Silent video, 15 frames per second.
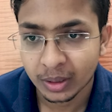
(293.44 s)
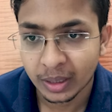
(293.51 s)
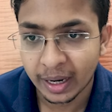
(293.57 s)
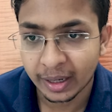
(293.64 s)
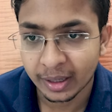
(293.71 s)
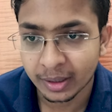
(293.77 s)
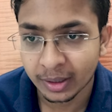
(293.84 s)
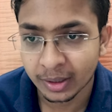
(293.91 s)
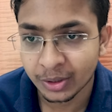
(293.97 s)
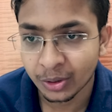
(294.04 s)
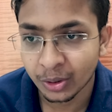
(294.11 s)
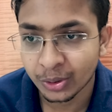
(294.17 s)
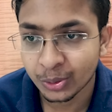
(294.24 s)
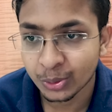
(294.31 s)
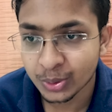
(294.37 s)
enter
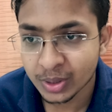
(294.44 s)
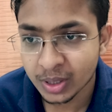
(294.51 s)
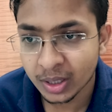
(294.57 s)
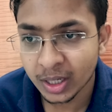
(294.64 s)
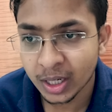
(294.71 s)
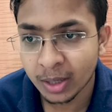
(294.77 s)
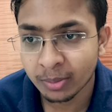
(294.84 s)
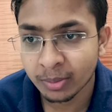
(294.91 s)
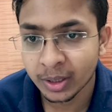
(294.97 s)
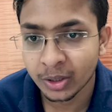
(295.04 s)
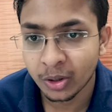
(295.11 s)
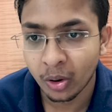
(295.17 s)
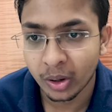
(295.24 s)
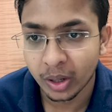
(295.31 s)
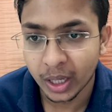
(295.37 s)
your username and
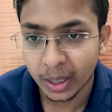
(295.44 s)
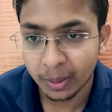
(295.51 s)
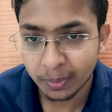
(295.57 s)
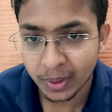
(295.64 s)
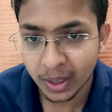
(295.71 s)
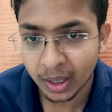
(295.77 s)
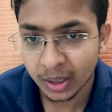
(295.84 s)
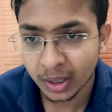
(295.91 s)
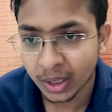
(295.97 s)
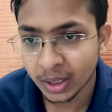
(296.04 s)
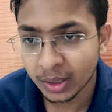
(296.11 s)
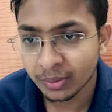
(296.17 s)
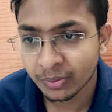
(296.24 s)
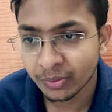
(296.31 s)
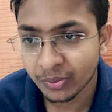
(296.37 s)
your API
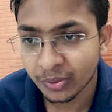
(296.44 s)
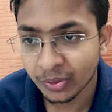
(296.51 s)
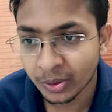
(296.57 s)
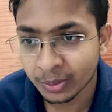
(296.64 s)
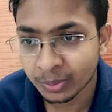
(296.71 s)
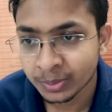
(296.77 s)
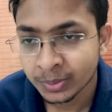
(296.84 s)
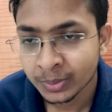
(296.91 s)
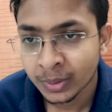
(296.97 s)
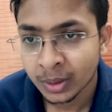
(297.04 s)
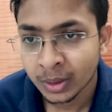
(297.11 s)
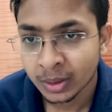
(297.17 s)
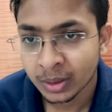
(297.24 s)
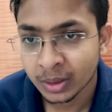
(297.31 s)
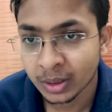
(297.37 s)
key from
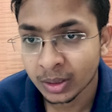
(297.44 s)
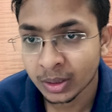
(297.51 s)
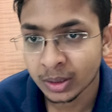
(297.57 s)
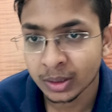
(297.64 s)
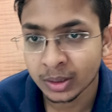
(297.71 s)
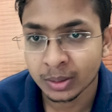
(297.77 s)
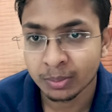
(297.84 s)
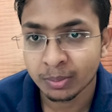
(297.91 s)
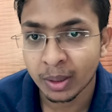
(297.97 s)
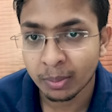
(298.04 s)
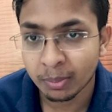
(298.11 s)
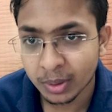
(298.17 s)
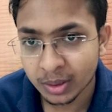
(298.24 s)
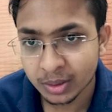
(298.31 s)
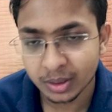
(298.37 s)
the
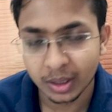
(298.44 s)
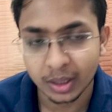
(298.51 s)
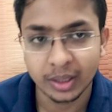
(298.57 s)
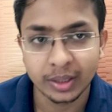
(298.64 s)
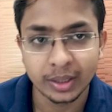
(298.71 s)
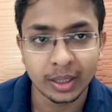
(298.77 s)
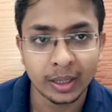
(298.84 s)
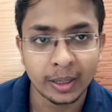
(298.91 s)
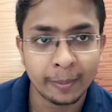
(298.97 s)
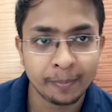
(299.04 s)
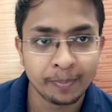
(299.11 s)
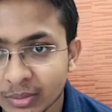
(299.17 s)
members area.